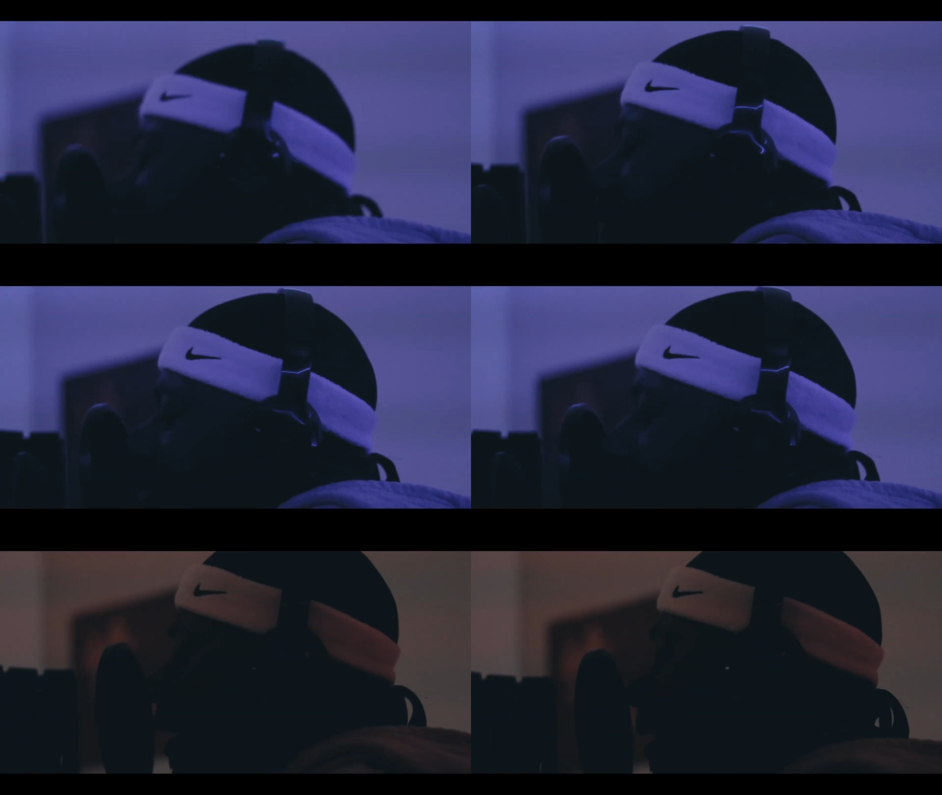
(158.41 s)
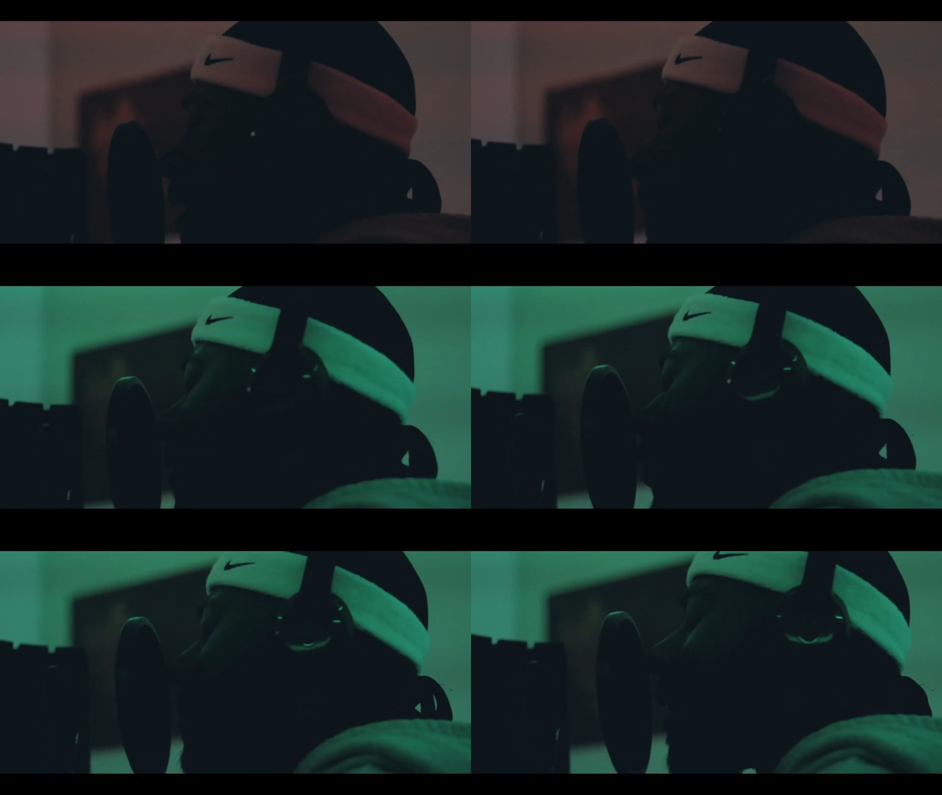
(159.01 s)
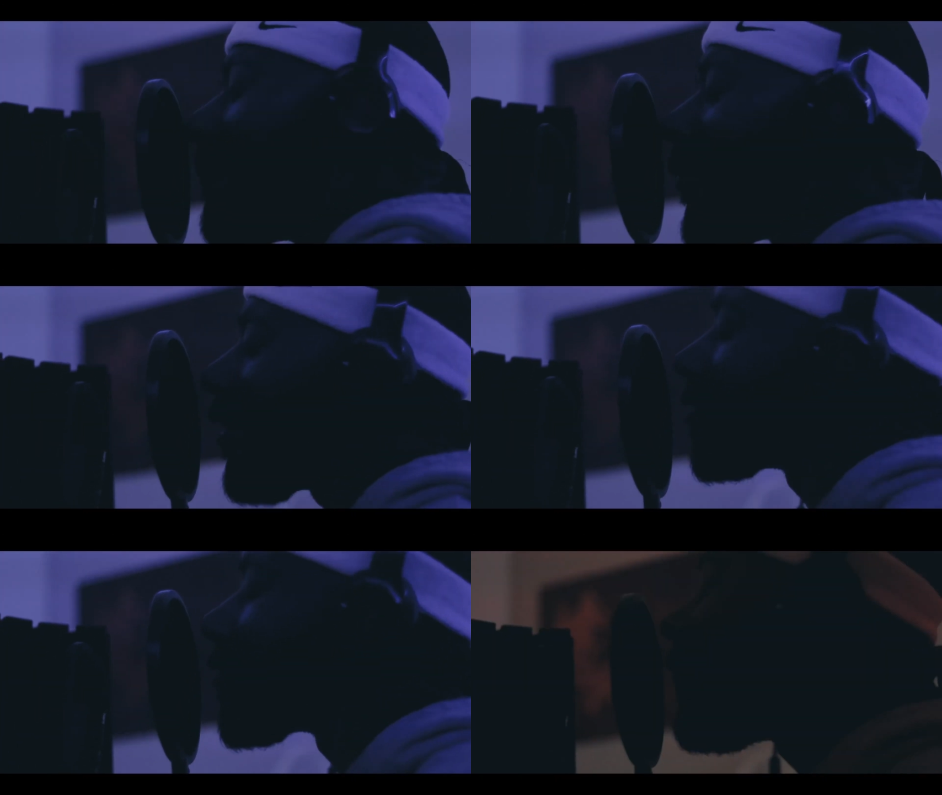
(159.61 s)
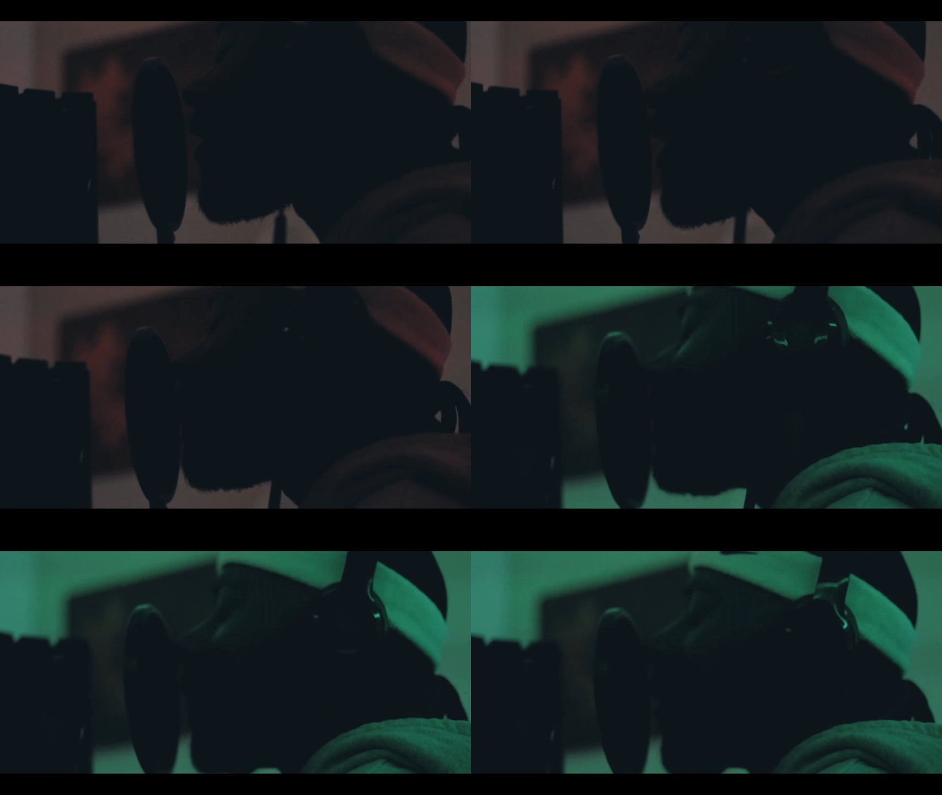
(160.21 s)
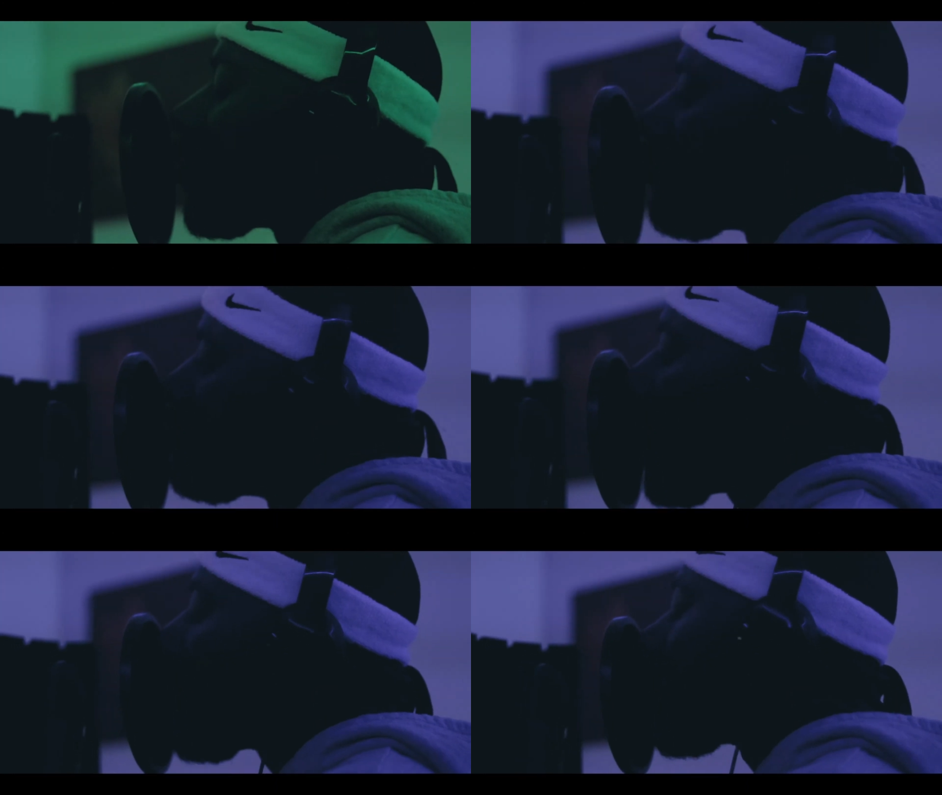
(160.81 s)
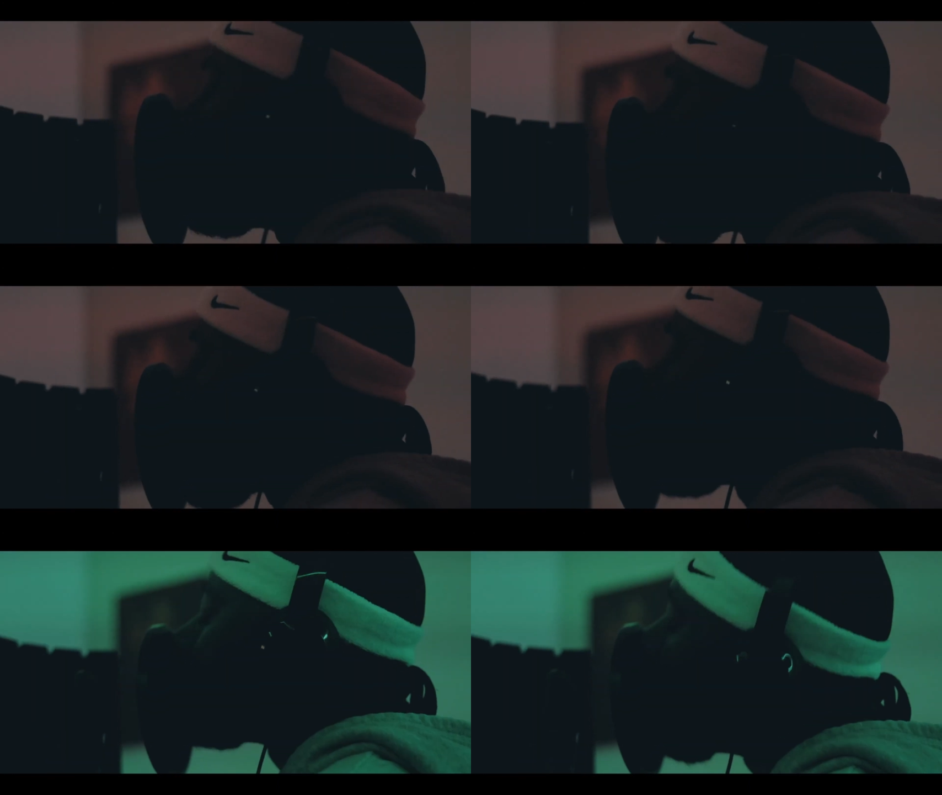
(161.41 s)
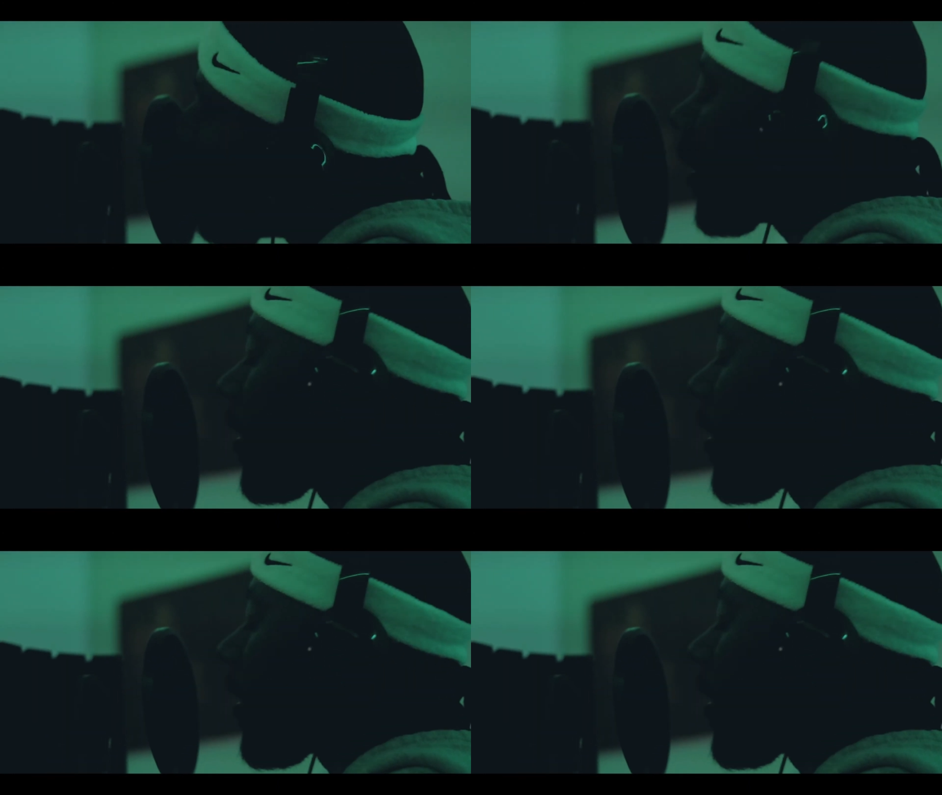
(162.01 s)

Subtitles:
Nobody's mouth can be seen.